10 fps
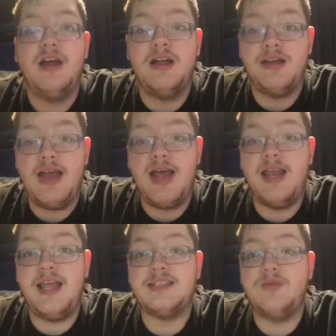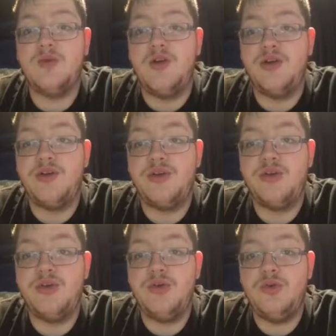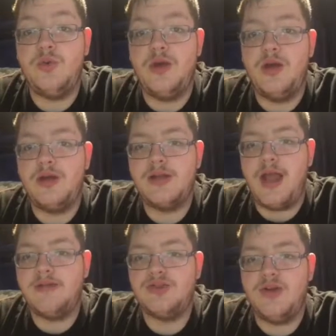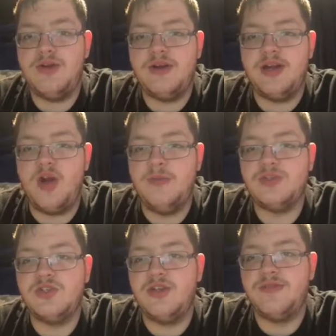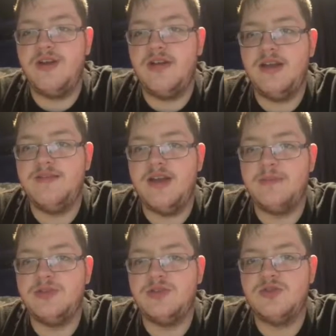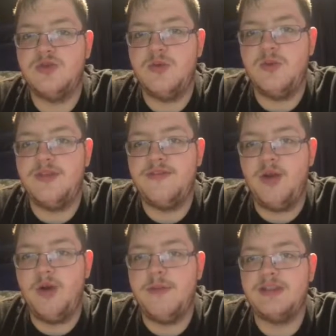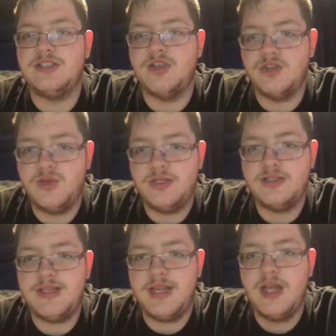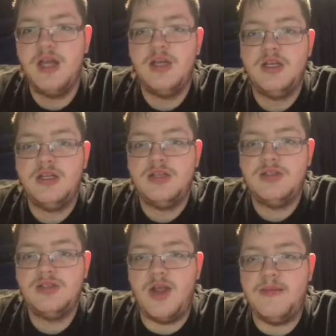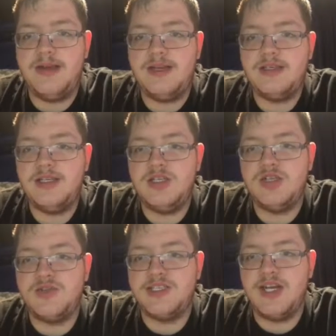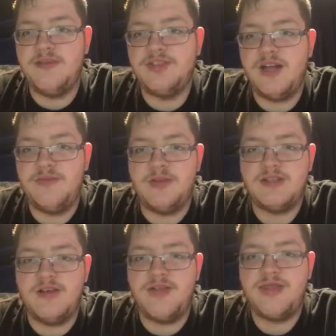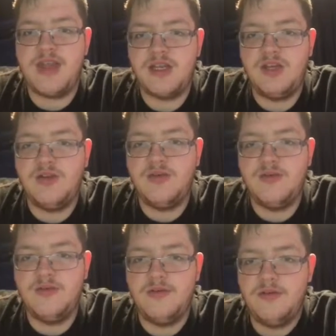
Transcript: Uh, net, let's move on to Karen Jarrett comments on Jeff Jarrett leaving absence with the following message on Twitter saying, So many continue to reach out for Jeff myself. Thank you